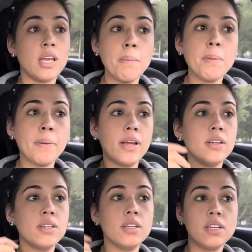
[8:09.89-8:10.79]

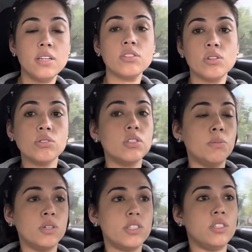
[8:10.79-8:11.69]
EpiPen, he needs to go to the
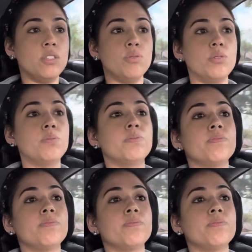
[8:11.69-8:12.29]
emergency room.